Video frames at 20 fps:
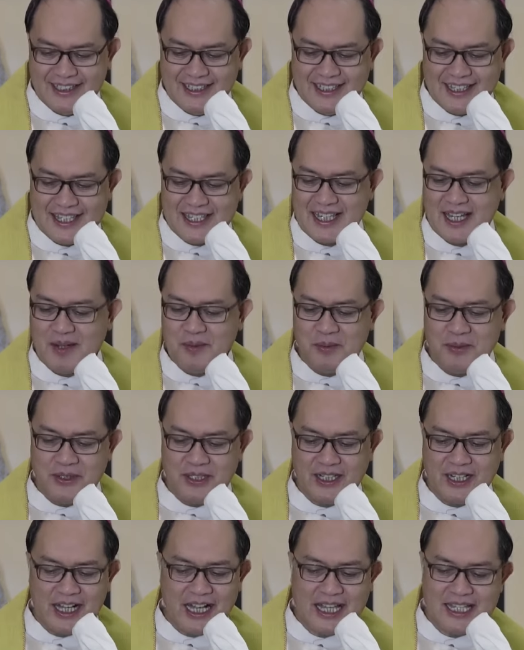Some
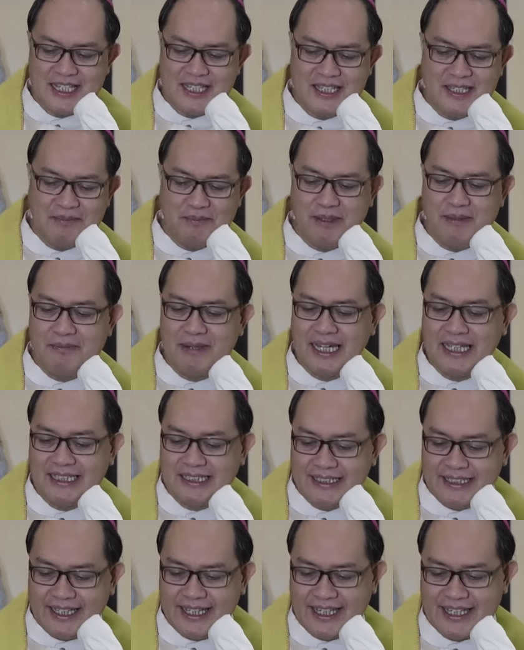were asking me by
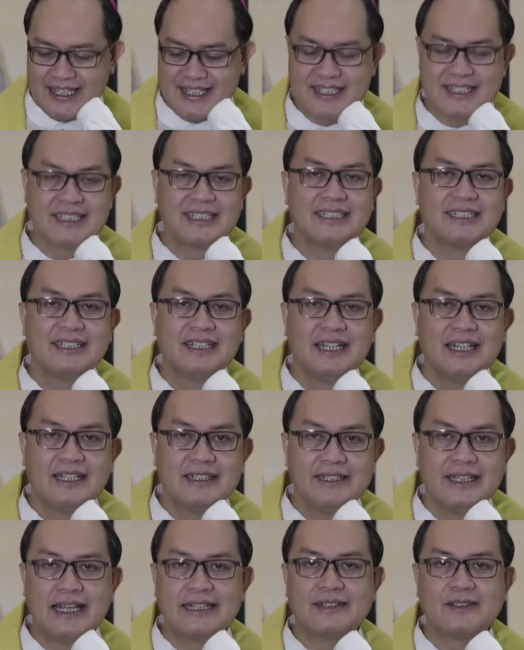text
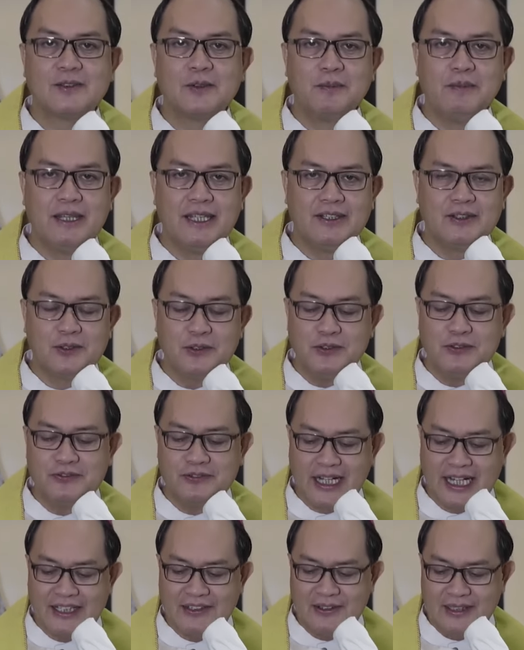not to be too
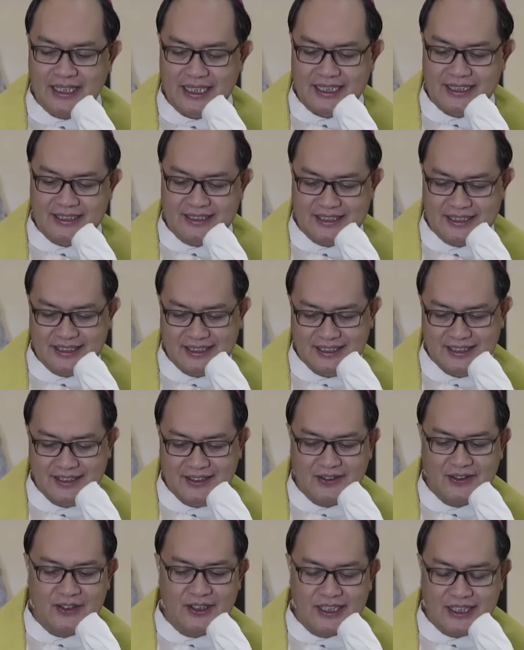violent
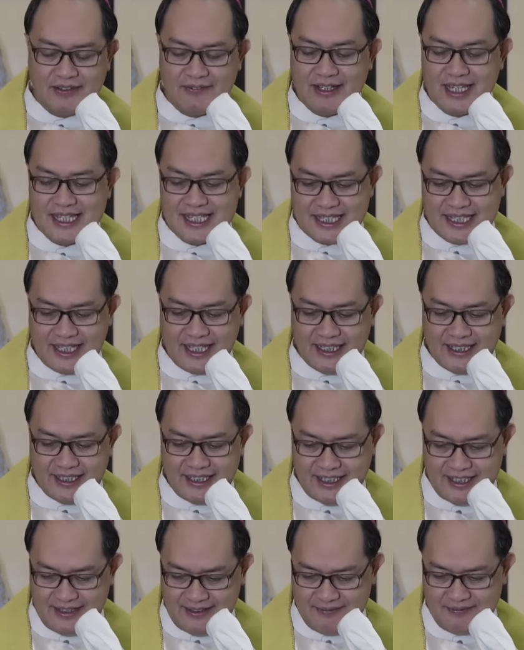or
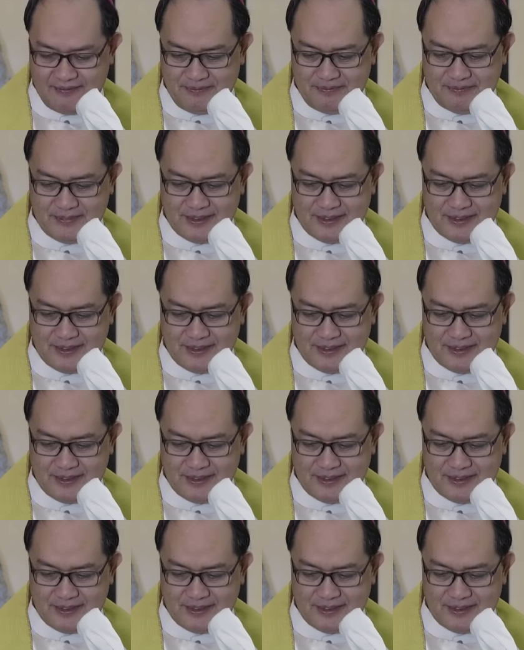devastating.